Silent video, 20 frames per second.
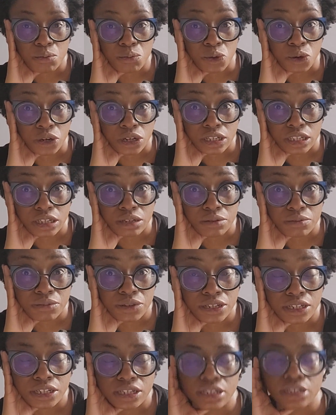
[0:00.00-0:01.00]
Morrison
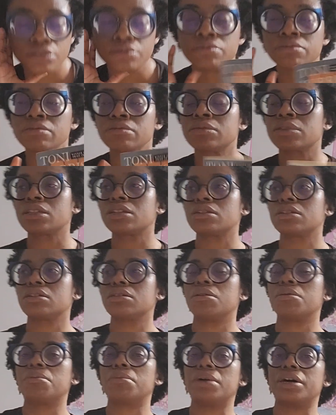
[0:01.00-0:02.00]
book.
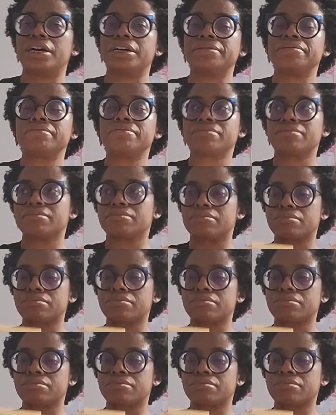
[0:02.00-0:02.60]
But